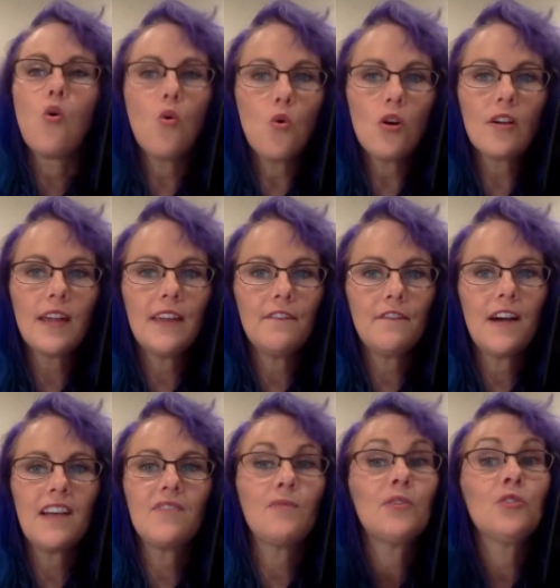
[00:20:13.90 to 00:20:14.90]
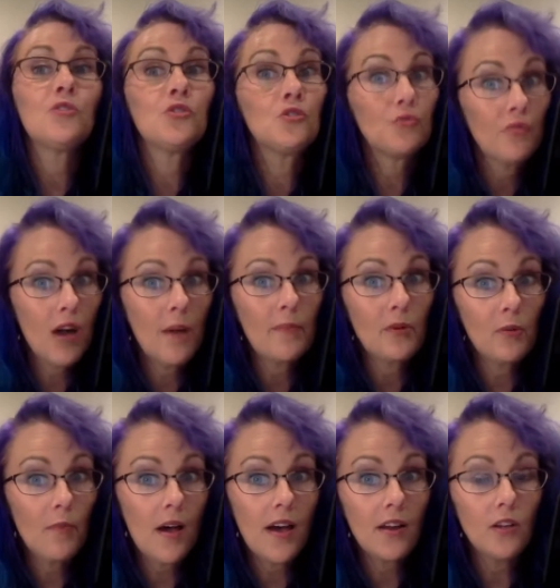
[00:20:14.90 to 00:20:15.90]
or a 5 ml dropper
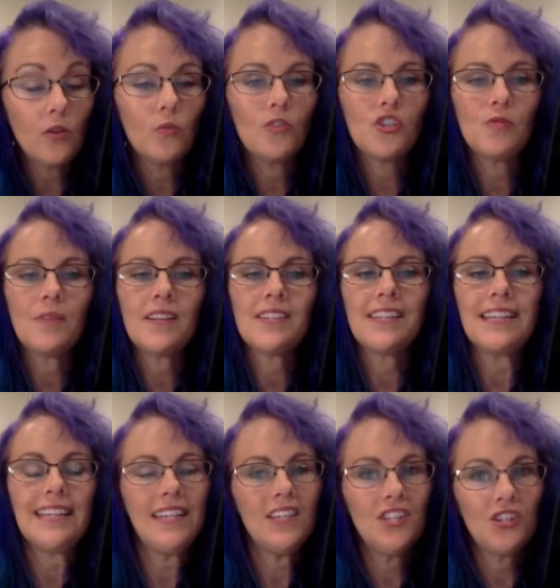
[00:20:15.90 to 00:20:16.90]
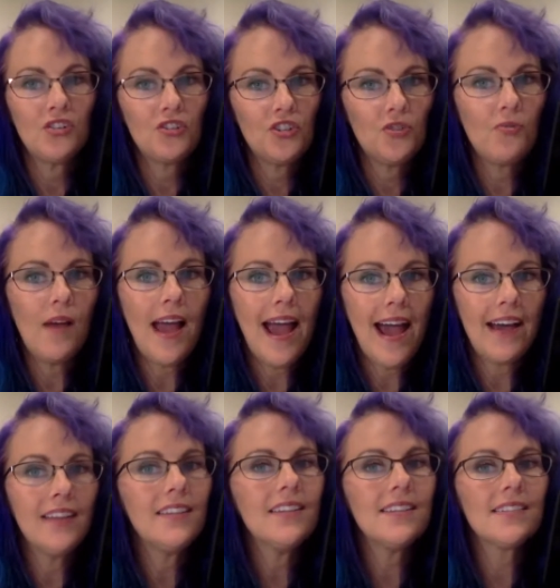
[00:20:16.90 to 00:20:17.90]
bottle, which makes it easier to
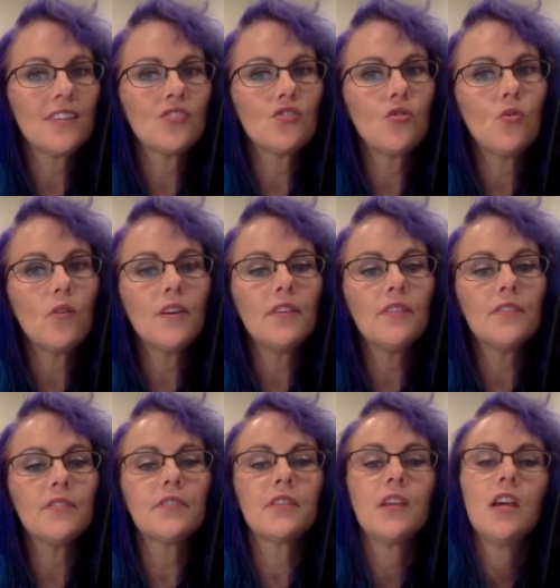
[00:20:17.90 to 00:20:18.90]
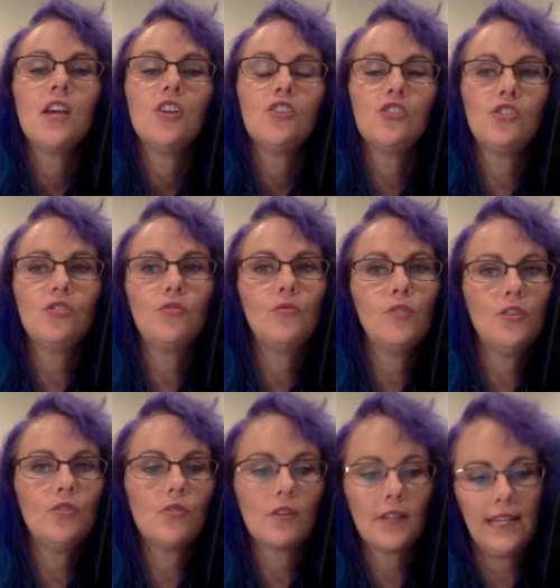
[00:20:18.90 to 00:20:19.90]
add the essential oils to
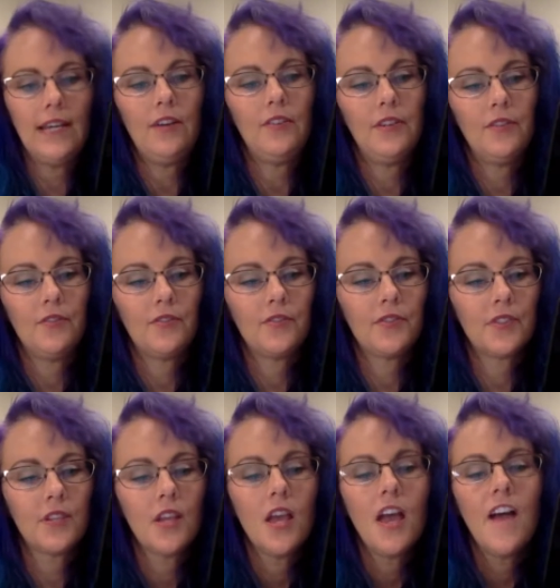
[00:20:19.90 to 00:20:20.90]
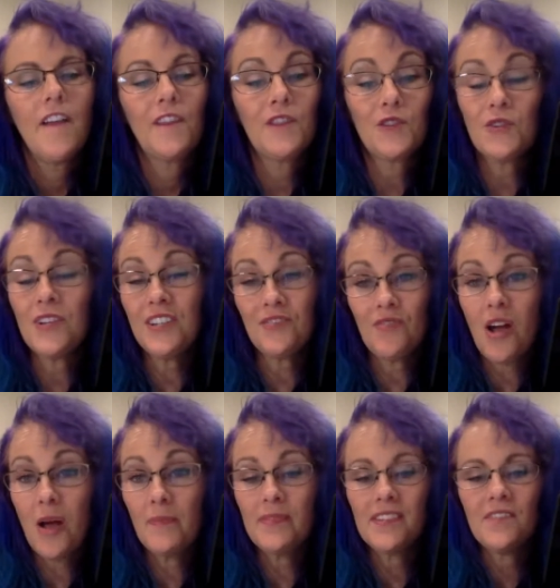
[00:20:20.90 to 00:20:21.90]
your carriers. 30
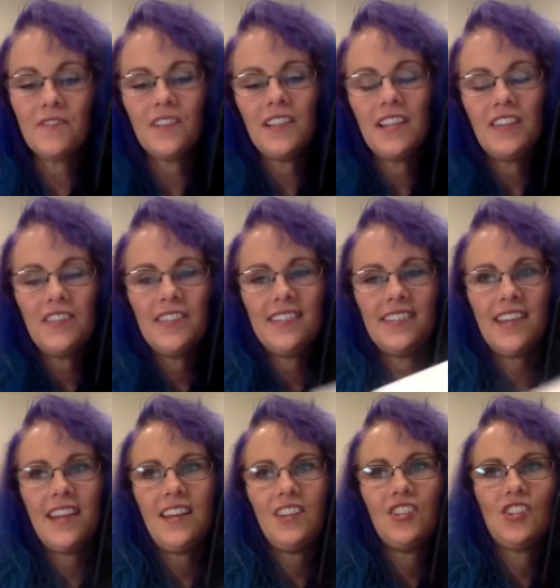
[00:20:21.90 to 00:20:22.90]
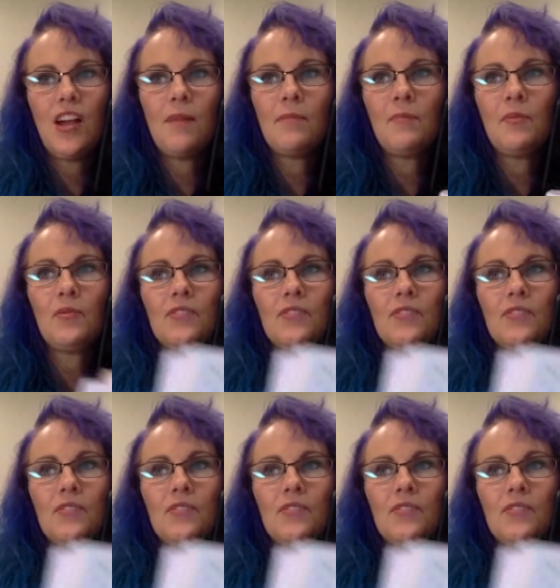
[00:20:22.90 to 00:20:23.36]
drops of clary sage. I'm going to